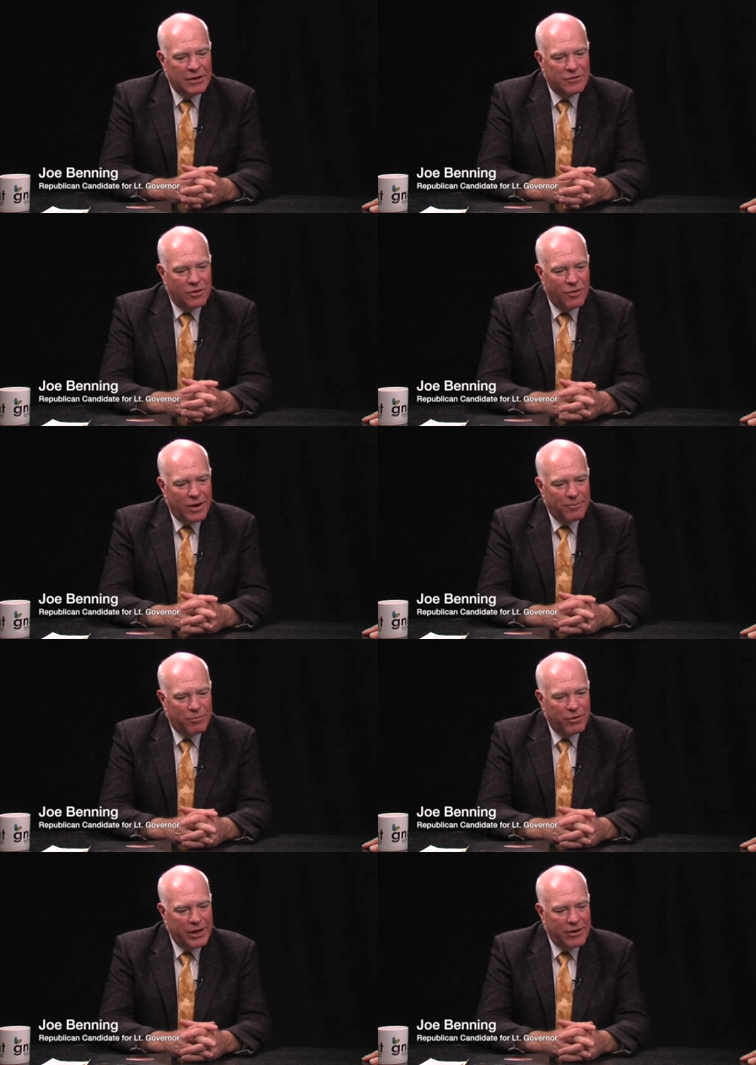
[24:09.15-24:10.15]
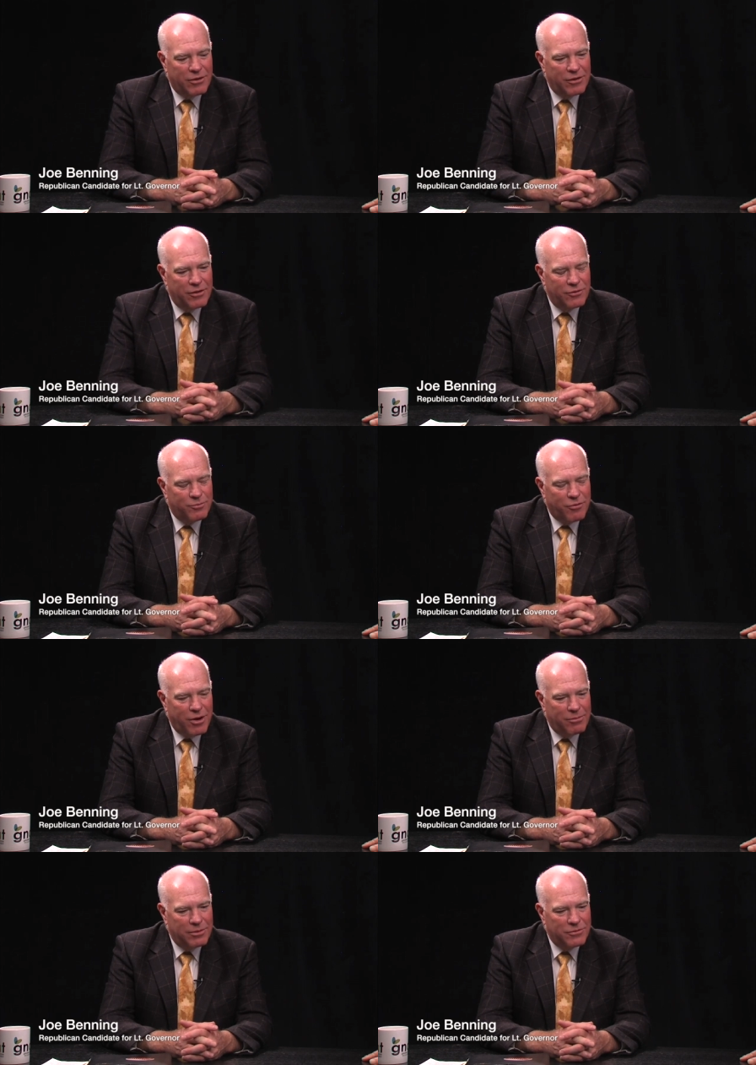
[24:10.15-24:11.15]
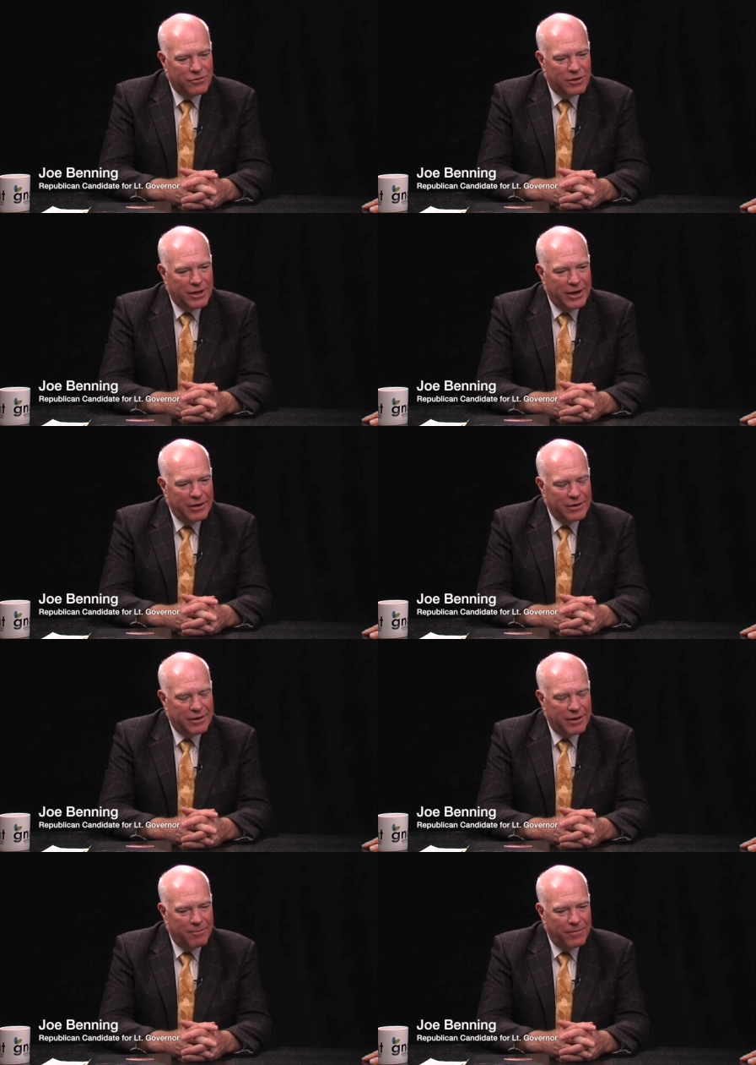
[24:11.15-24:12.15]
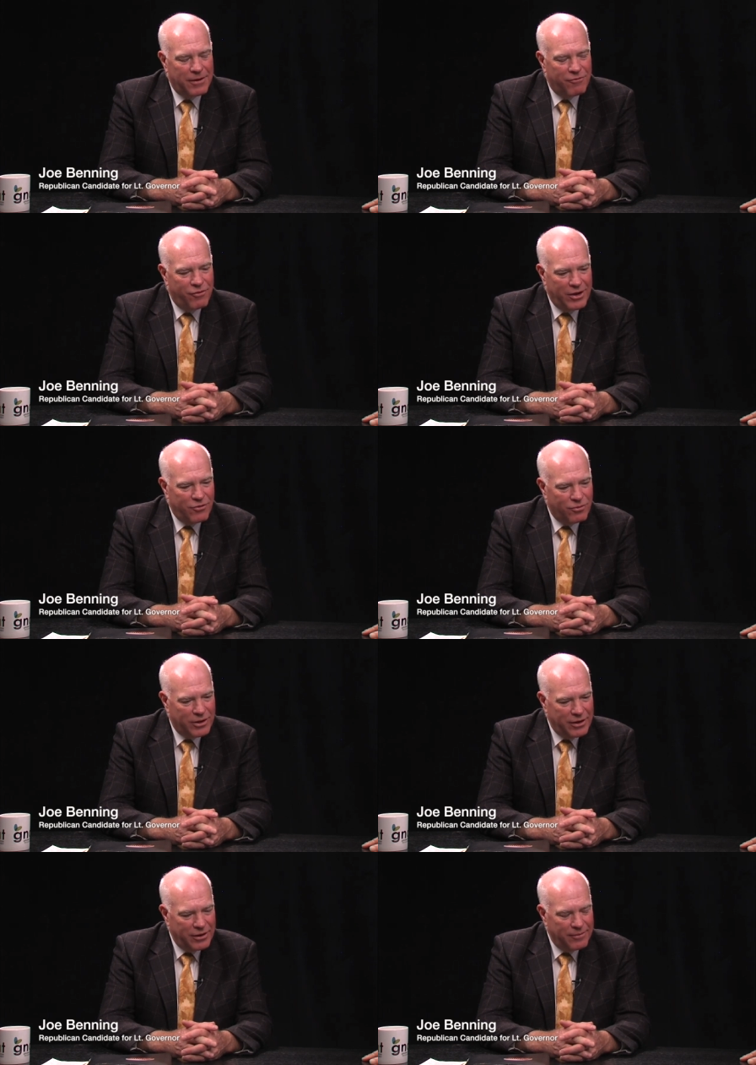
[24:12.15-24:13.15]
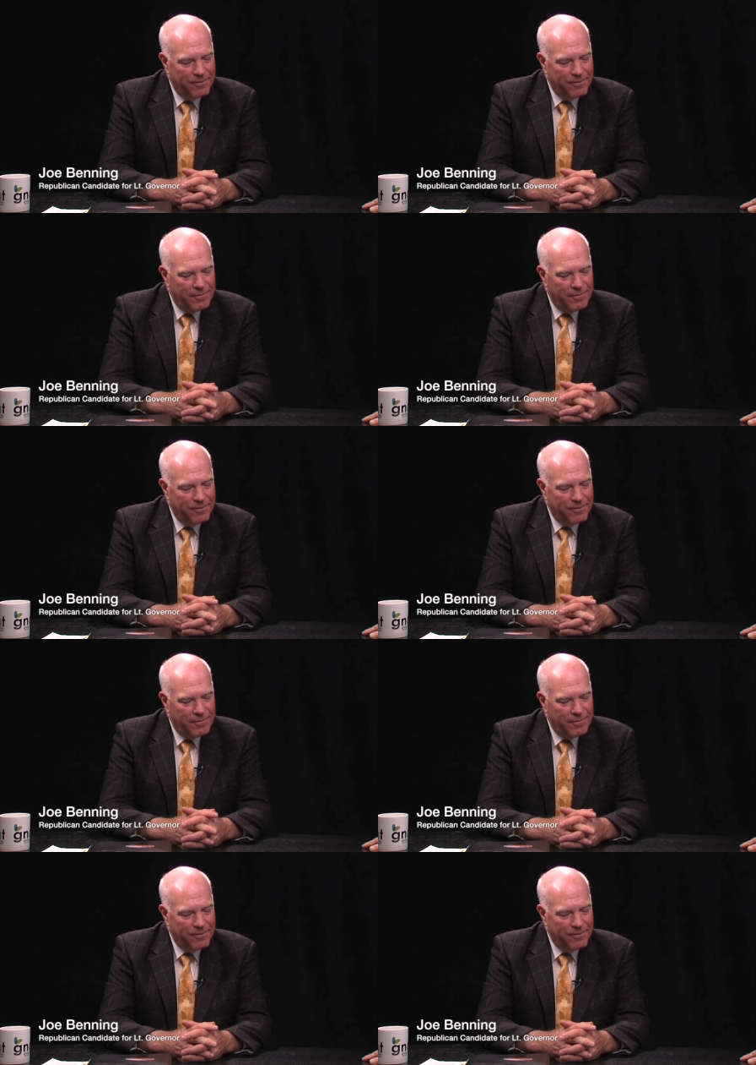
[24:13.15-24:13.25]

So bringing all of those problems to light, um, eventually